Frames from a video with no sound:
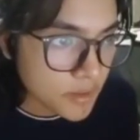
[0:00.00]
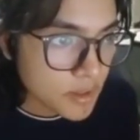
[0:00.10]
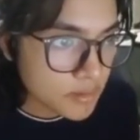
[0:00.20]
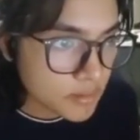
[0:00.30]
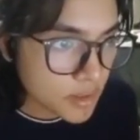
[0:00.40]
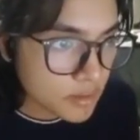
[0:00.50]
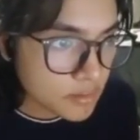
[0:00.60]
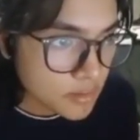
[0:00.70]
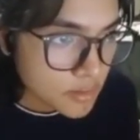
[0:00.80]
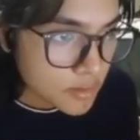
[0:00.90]
and then
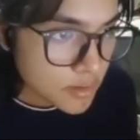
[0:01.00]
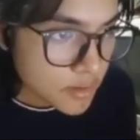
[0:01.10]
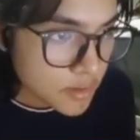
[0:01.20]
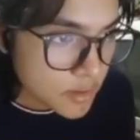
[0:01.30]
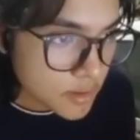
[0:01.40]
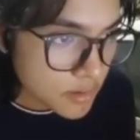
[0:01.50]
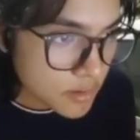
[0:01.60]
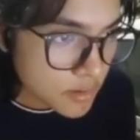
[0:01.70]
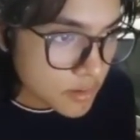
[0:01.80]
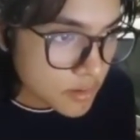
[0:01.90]
here
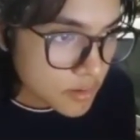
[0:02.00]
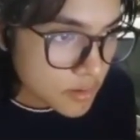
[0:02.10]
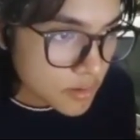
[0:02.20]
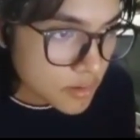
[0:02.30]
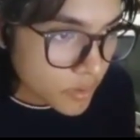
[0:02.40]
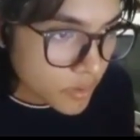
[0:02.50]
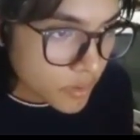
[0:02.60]
we're going to go